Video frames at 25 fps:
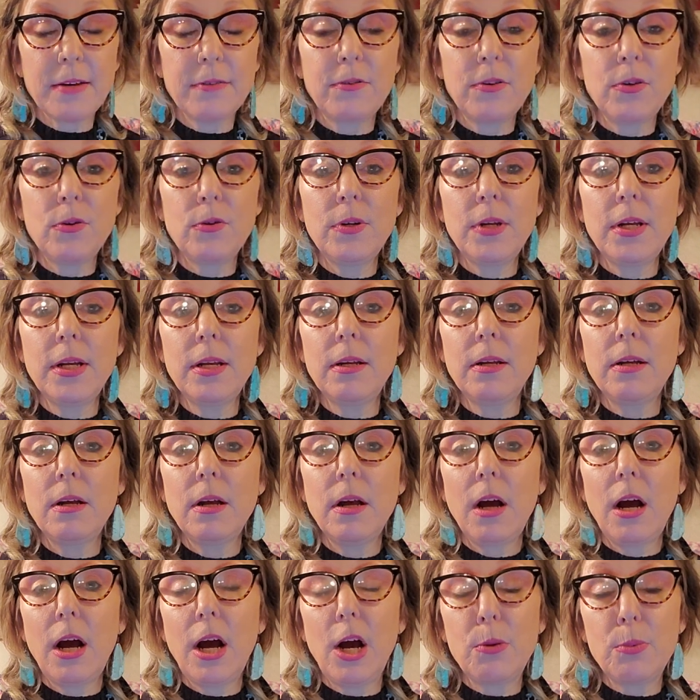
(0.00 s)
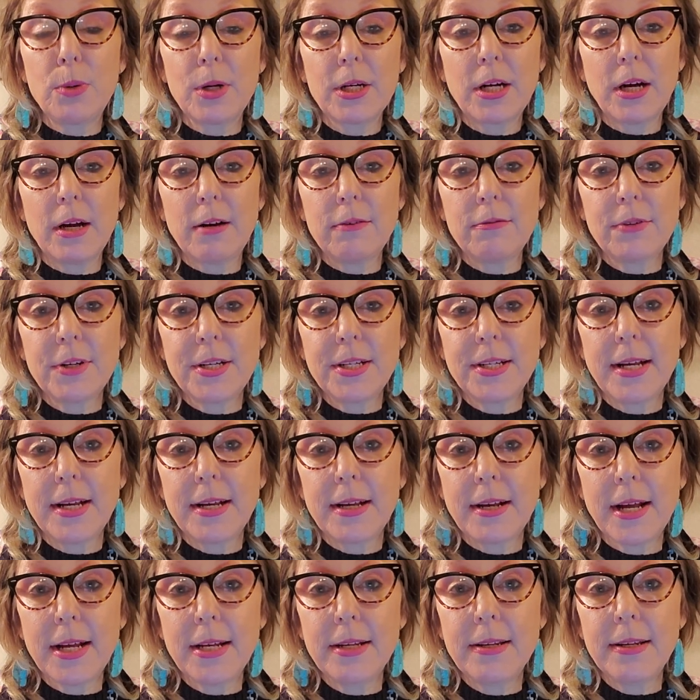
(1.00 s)
If you need a recovery
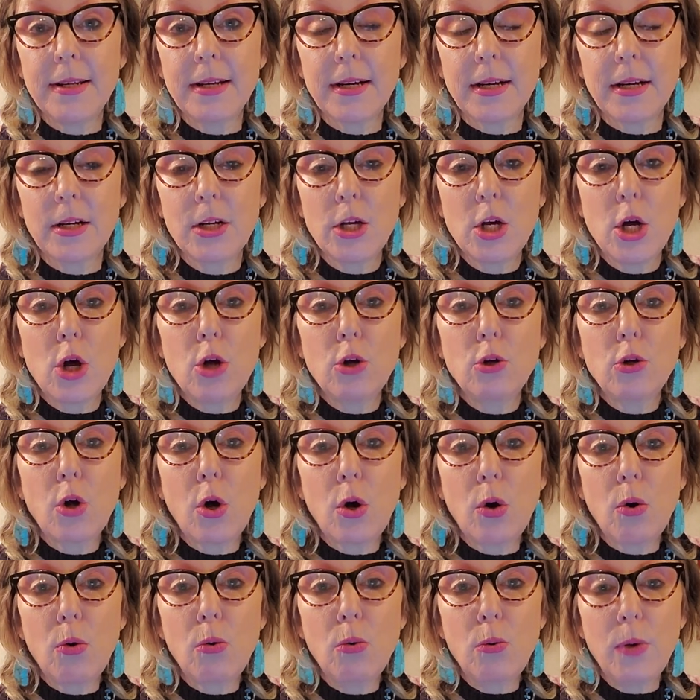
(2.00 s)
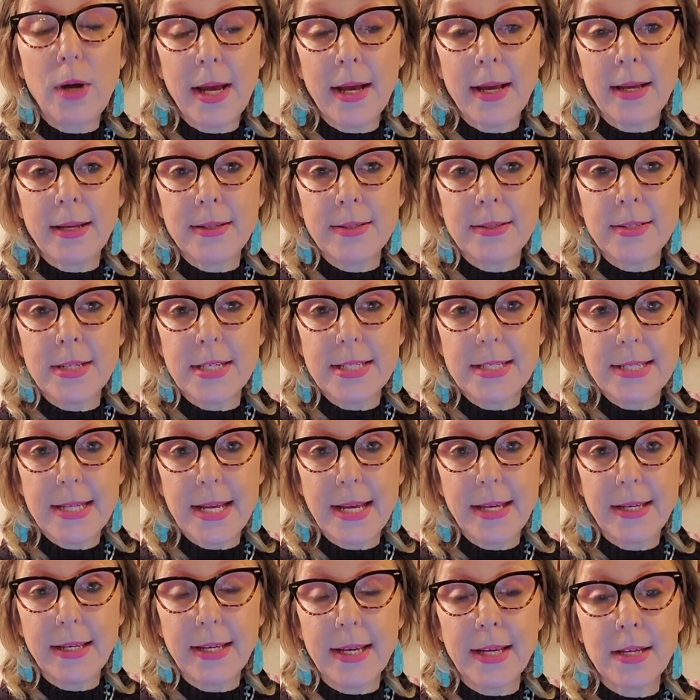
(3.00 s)
date idea, go and
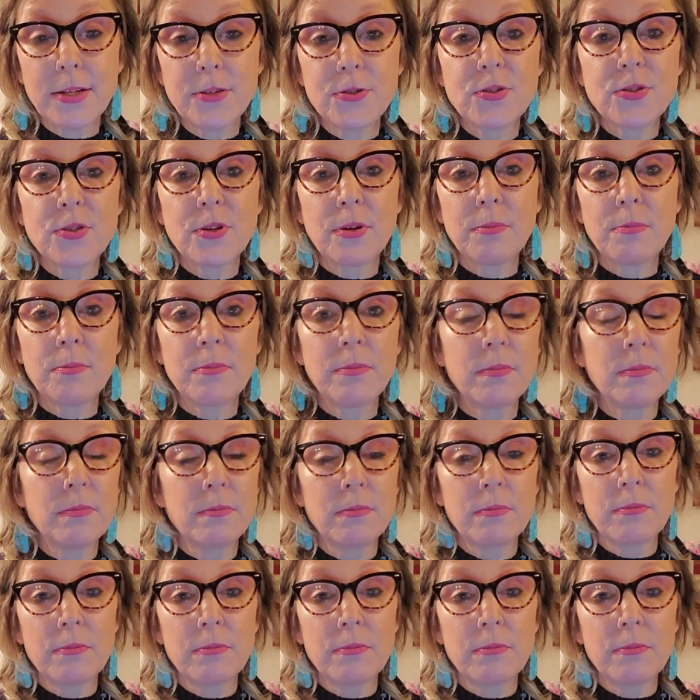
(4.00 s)
take in some,